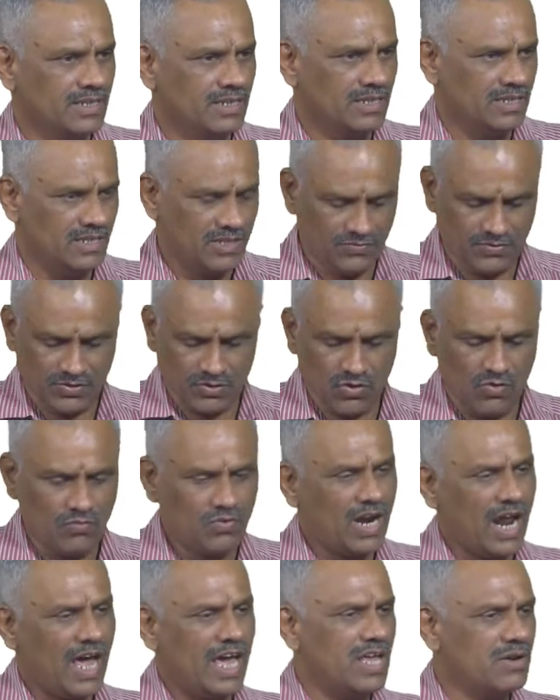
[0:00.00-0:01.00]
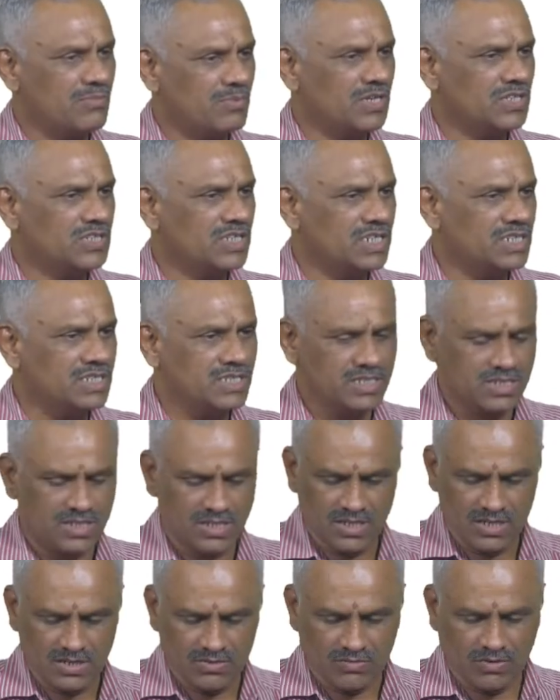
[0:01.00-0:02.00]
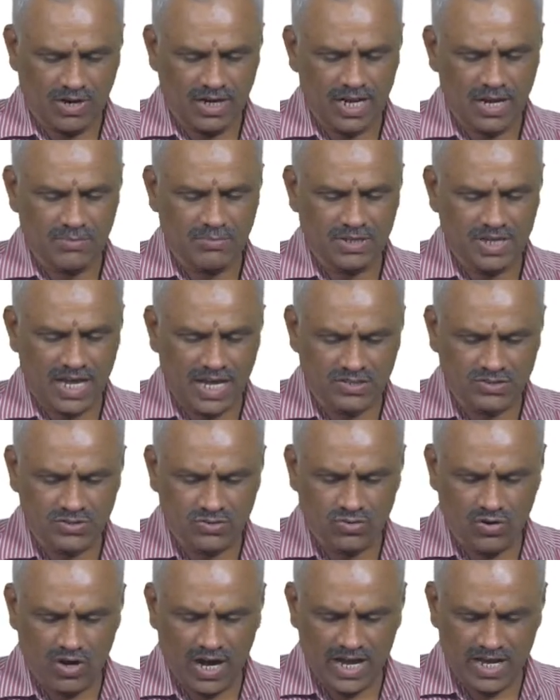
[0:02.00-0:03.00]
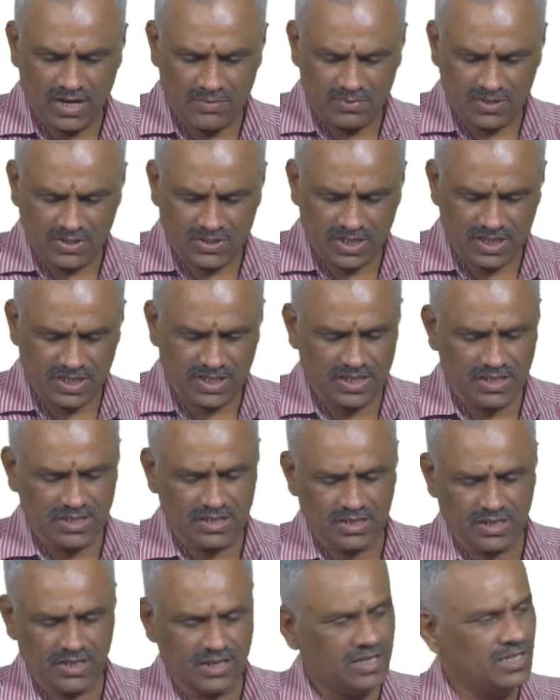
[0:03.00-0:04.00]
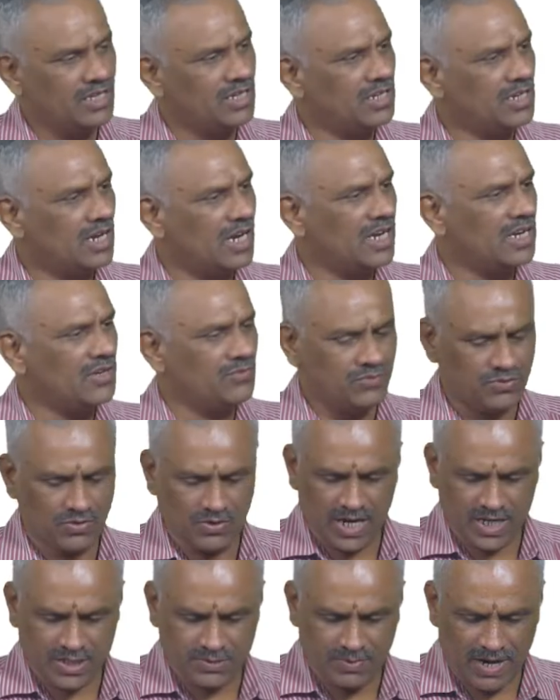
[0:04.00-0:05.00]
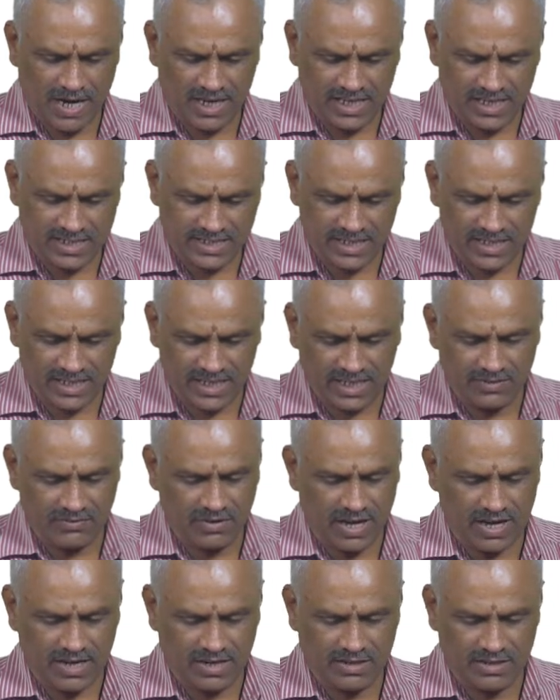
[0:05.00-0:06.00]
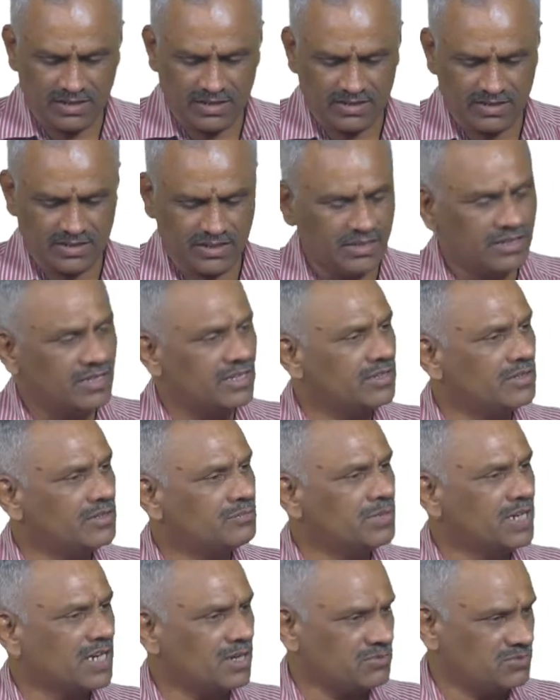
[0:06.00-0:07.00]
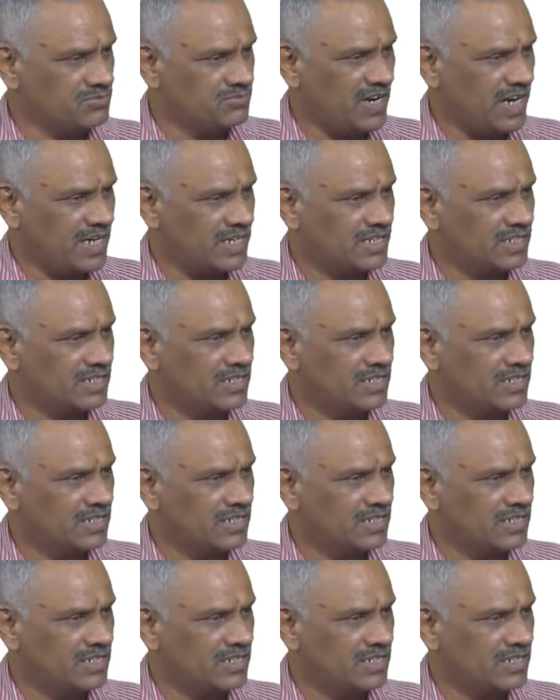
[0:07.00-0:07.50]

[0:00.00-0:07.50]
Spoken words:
If you go for higher pressures, what happens as you go higher pressure, if you expand in a single one, it becomes wet.